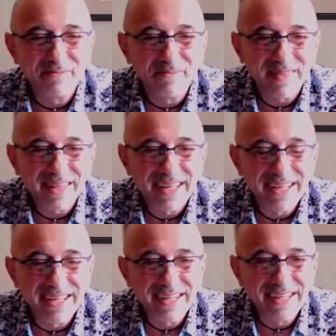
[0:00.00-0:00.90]

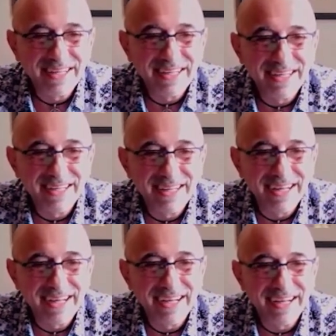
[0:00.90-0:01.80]

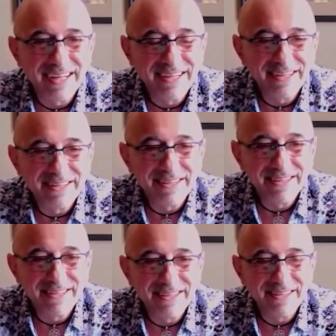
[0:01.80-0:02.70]

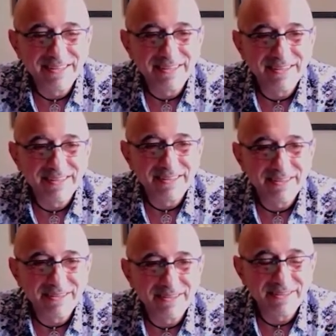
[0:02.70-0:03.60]

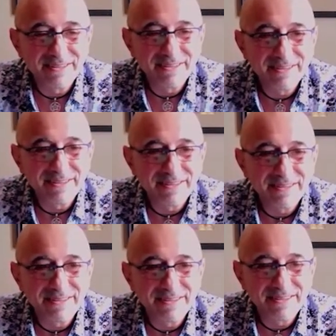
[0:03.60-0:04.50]

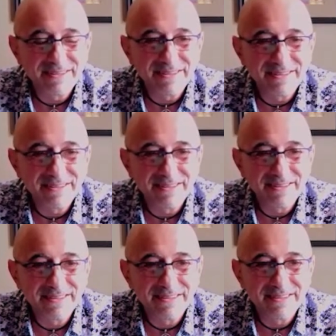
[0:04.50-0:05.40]

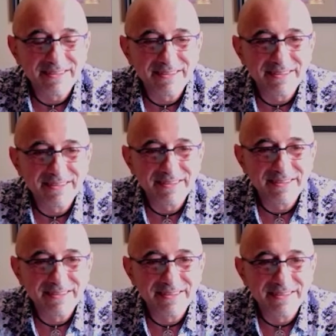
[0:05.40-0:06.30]

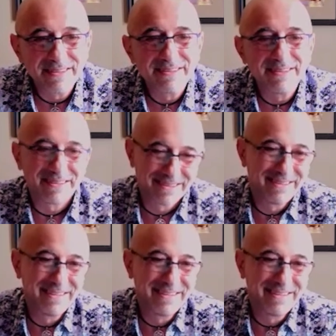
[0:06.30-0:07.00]
No words are spoken by the person on screen.